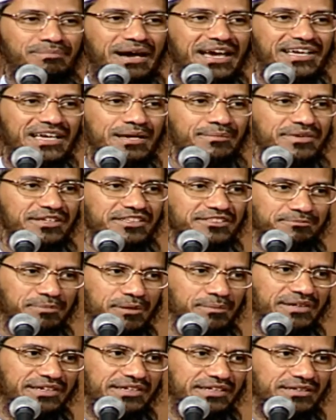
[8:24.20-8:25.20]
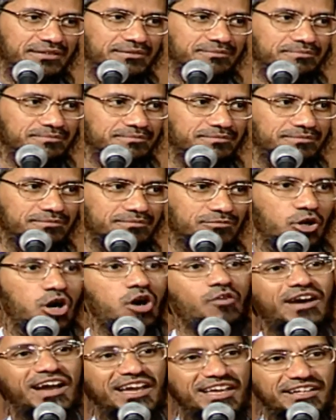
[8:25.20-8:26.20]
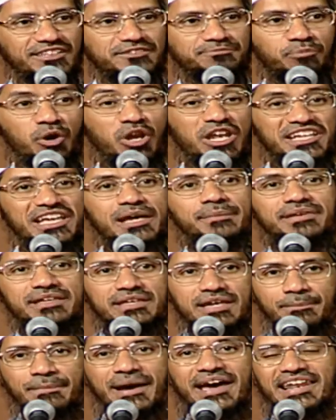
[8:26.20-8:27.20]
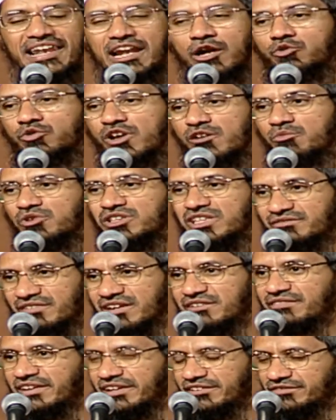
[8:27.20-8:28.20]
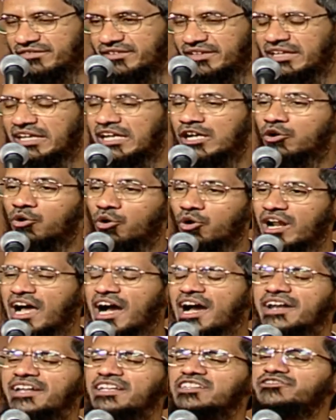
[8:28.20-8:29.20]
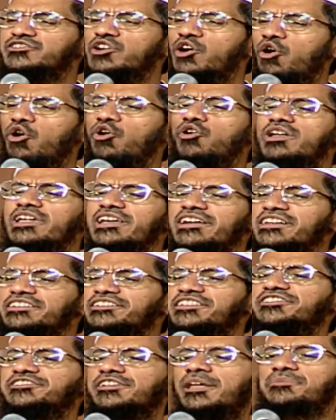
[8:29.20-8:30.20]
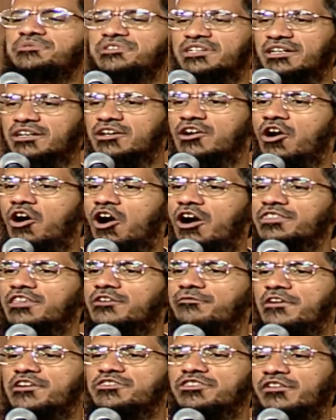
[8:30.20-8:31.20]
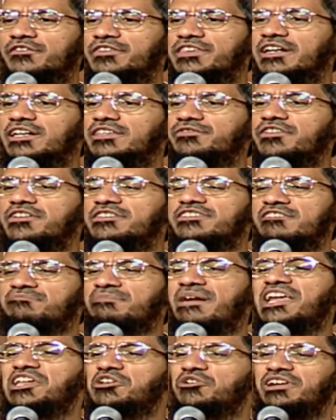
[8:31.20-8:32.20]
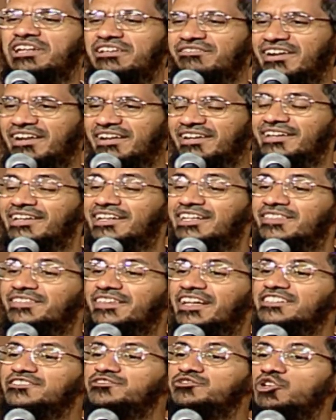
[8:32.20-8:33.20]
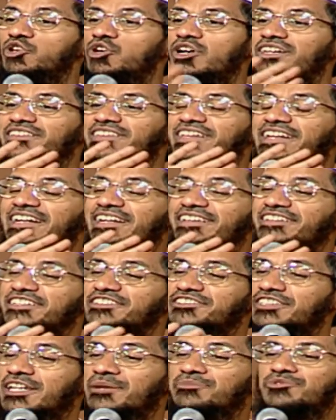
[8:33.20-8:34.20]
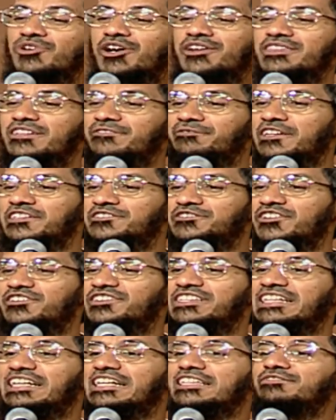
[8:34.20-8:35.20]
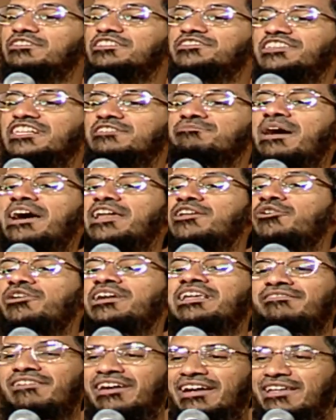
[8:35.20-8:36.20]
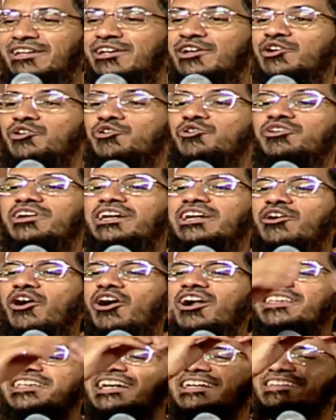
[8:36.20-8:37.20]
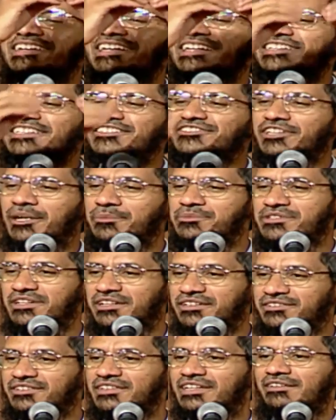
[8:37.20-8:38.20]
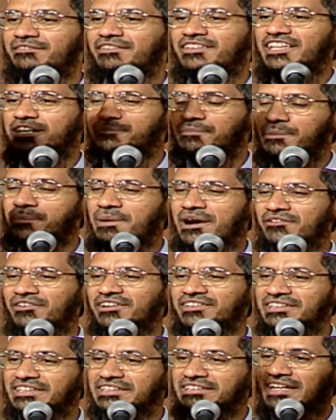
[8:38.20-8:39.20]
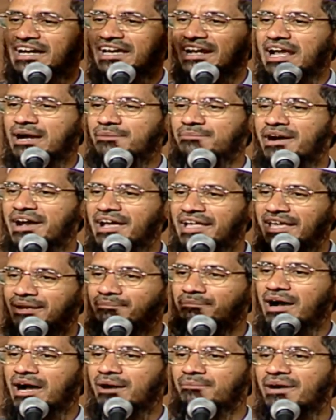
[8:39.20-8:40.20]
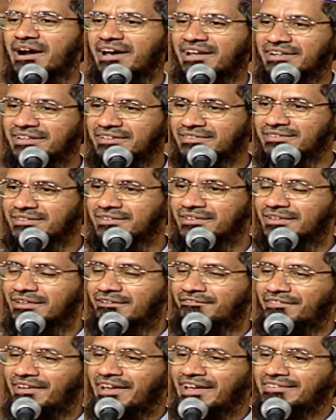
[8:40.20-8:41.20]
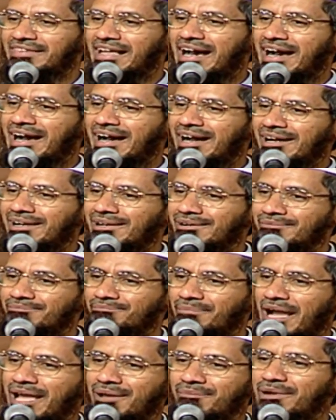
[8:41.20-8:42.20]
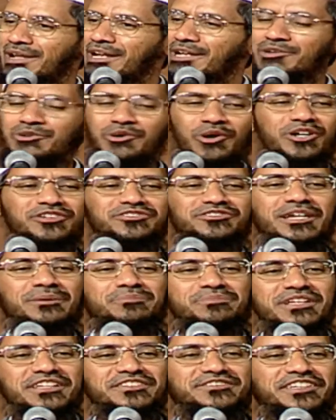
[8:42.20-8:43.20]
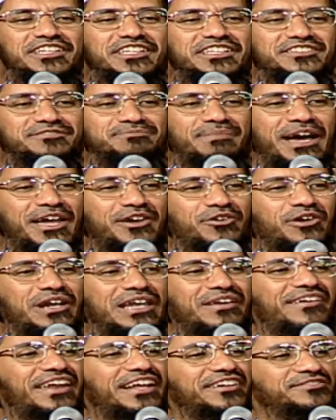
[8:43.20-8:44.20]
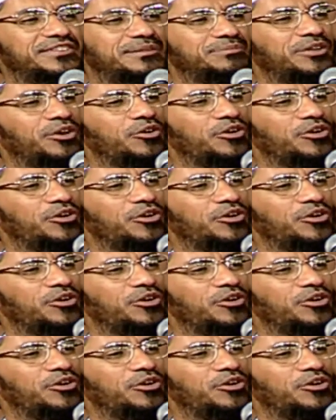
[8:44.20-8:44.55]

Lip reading: bigamy is permitted? Or why is polygamy, a man allowed to have more than one wife? Quran is the only religious scripture on the face of the earth which says marry only one. There's no other religious scripture on the face of the earth which says marry only one. You read all the other religious scriptures, whether it be Bhagavad Gita, Ramayana, Mahabharata, Veda, Bible, no scripture says marry only one except the